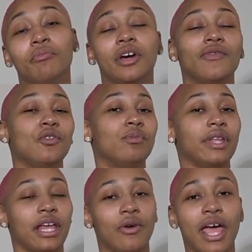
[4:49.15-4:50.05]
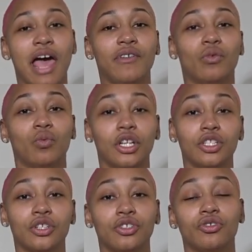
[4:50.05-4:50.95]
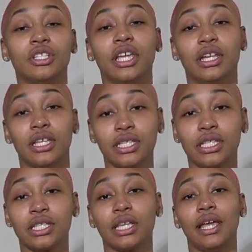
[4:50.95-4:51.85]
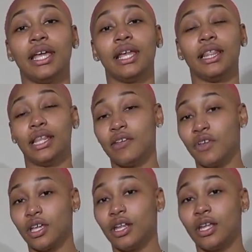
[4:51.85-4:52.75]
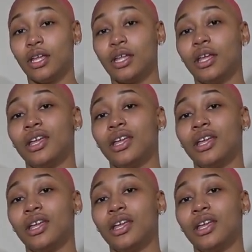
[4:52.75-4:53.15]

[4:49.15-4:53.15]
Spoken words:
But if you plan on having renters or tenants living in it,